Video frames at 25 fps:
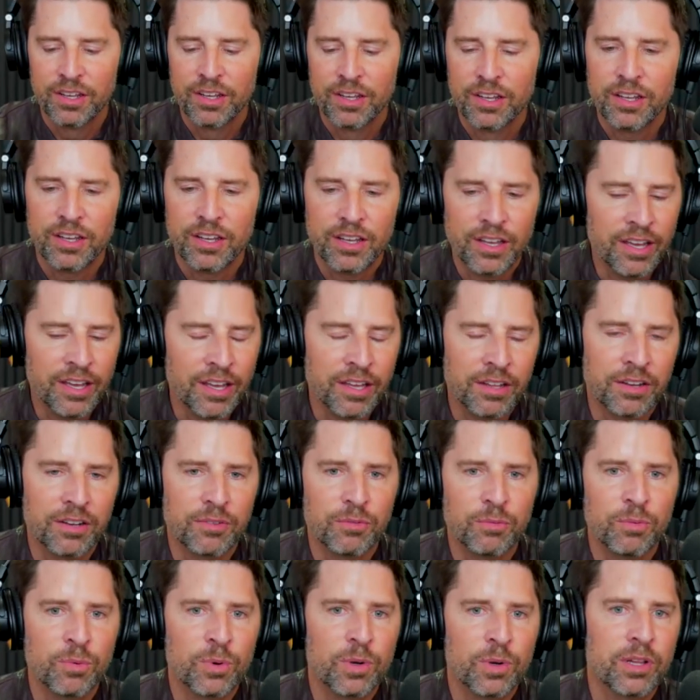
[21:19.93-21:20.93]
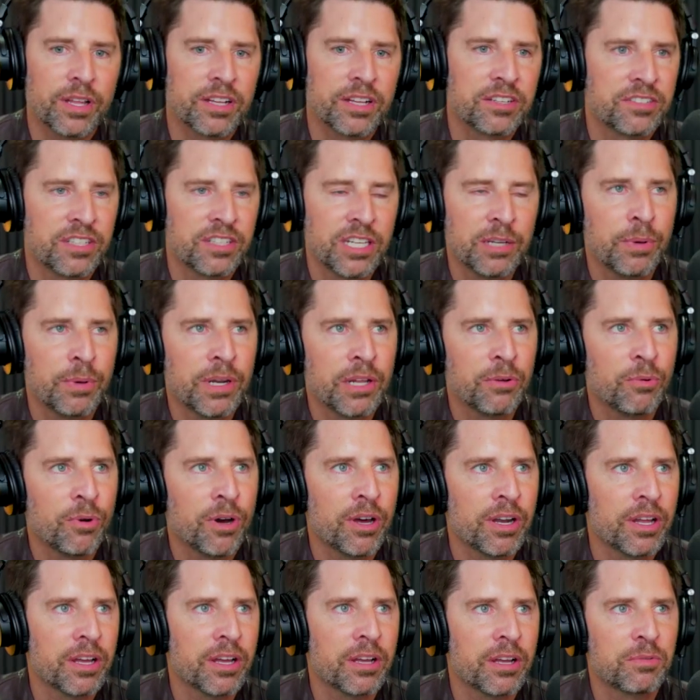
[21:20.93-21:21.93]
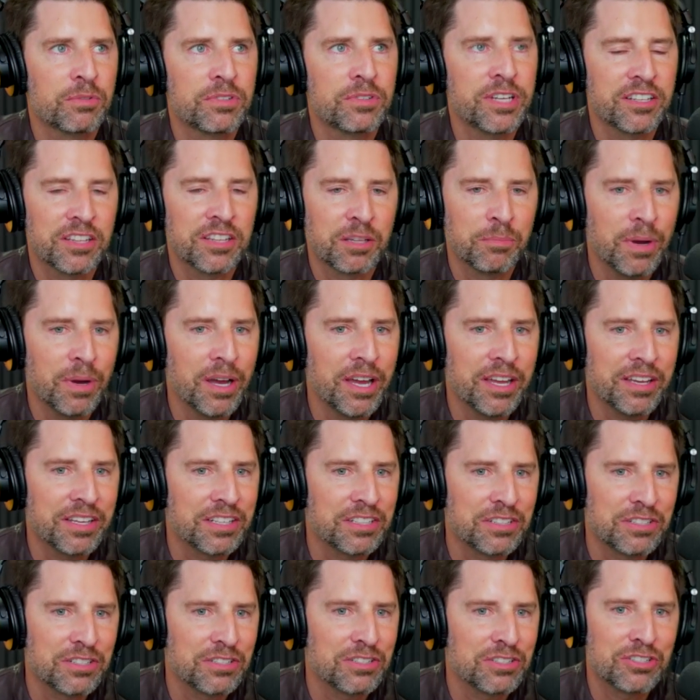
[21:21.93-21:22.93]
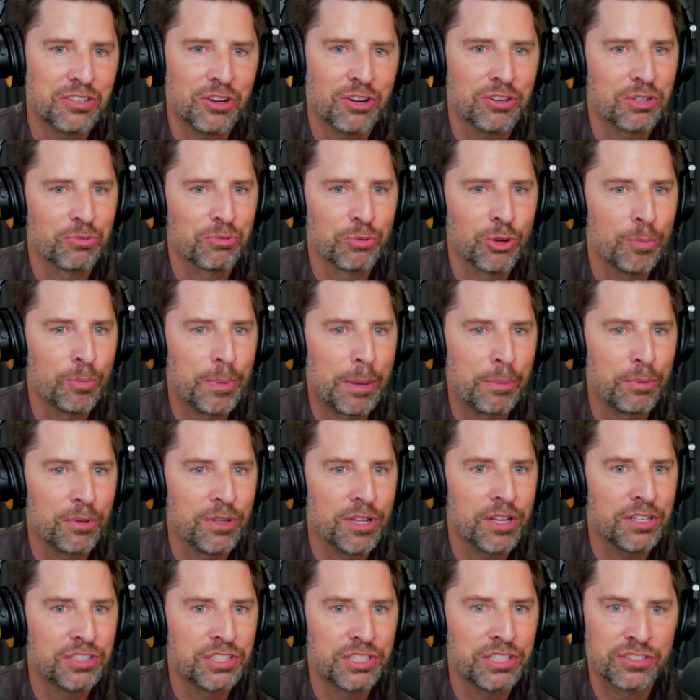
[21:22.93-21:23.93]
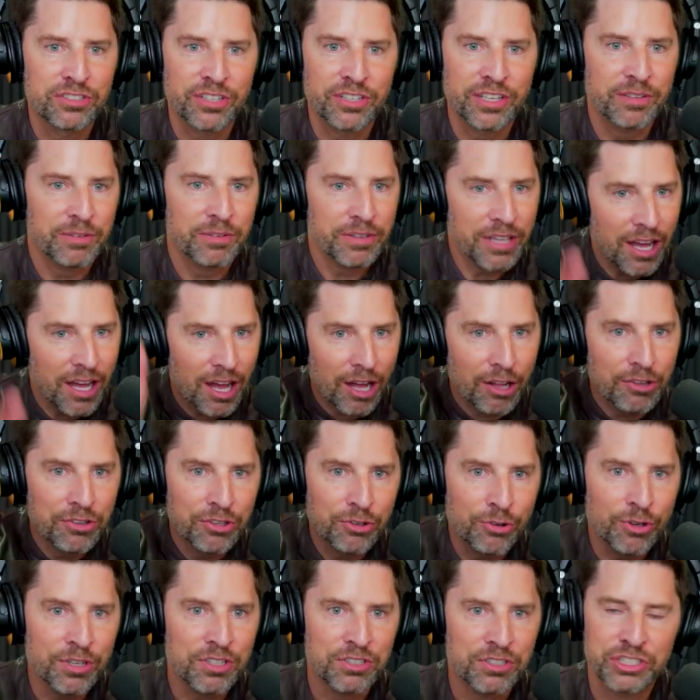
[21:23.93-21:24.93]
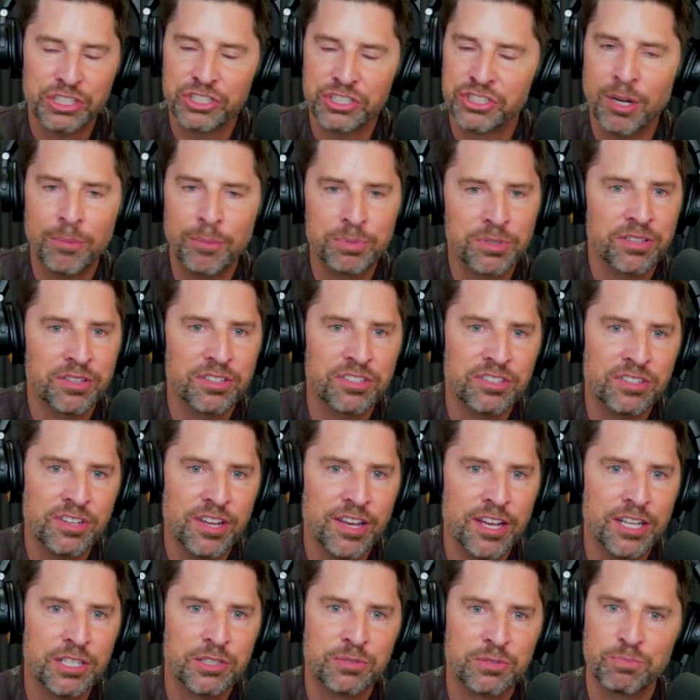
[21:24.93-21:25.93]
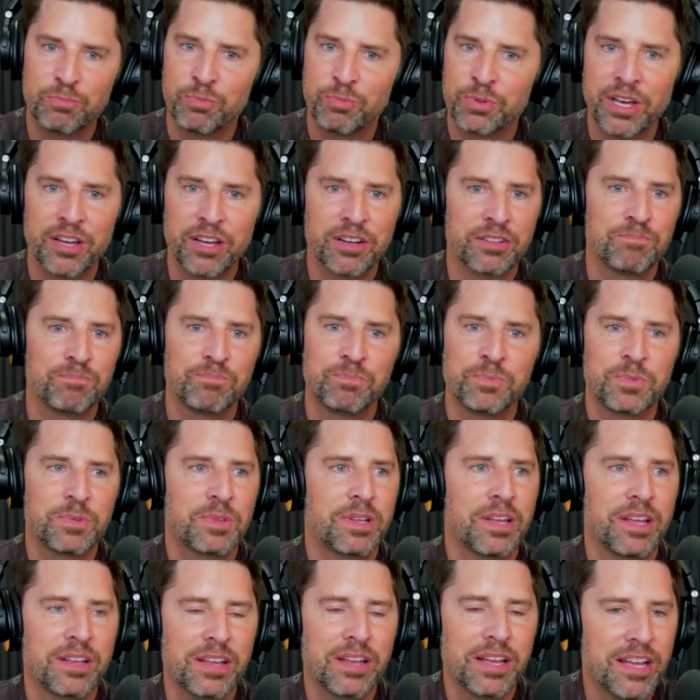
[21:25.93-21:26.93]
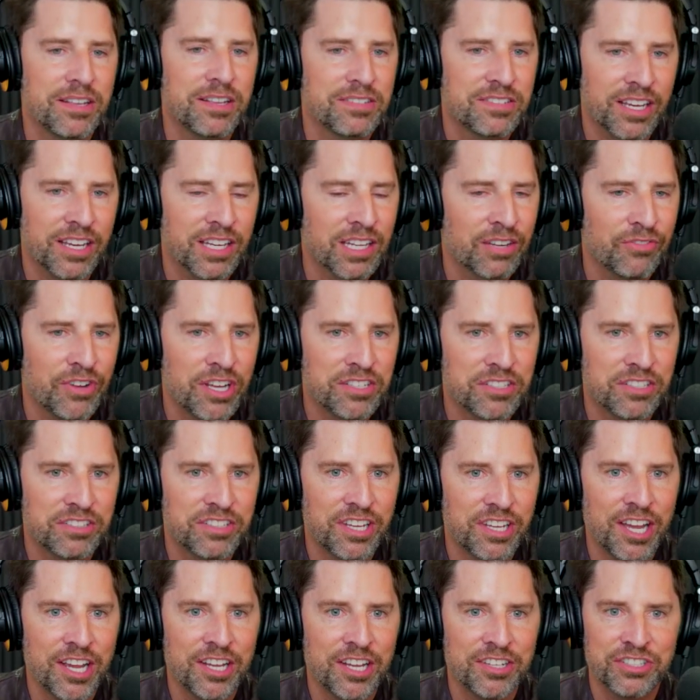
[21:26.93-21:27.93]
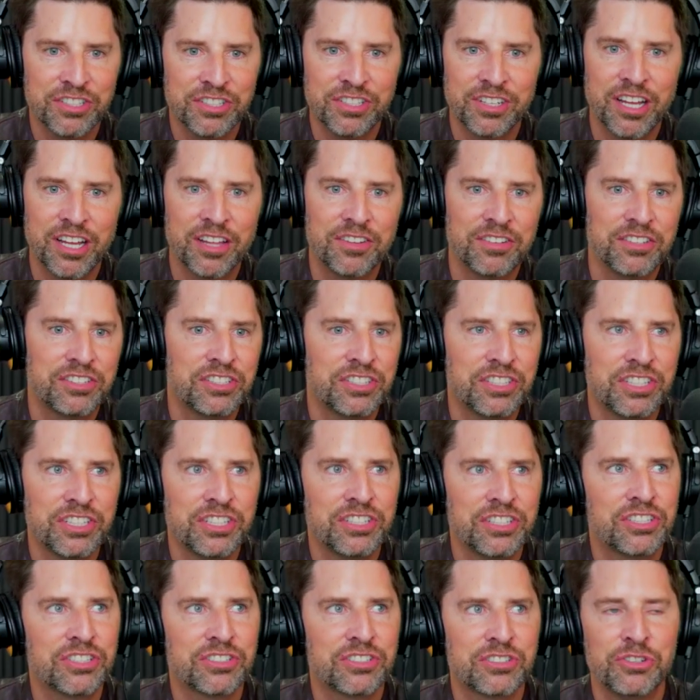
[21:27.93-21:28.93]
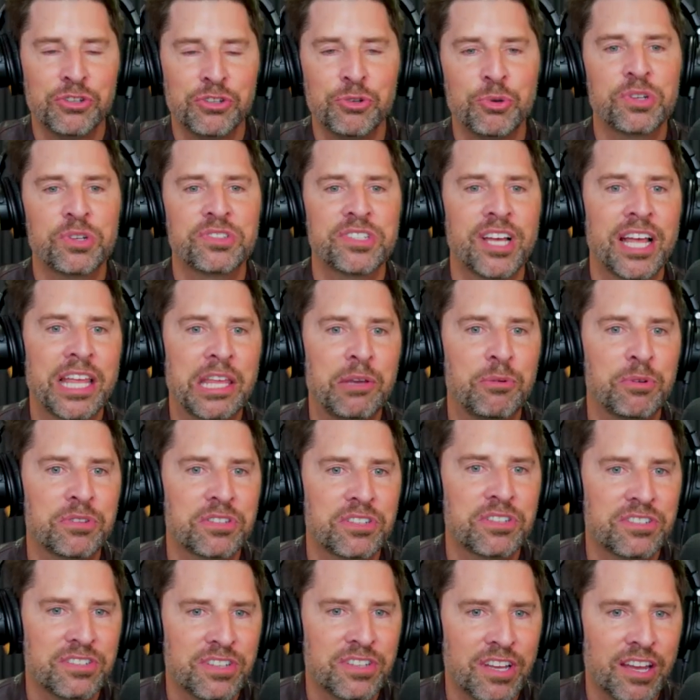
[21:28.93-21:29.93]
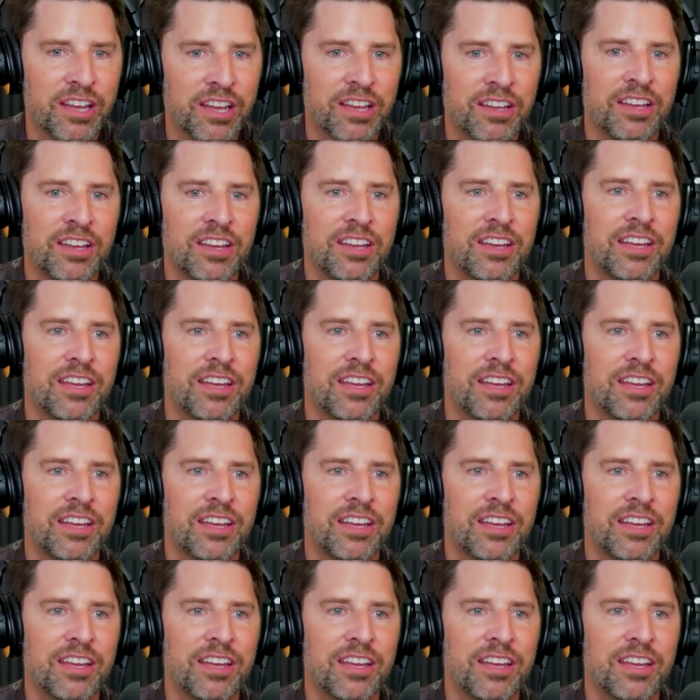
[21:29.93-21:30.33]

And we're like, does anybody want to take the mic and start to reel people in? She's like, yeah, I'll do it. She jumps on the stage without a second of hesitation, and she just knew exactly what to say.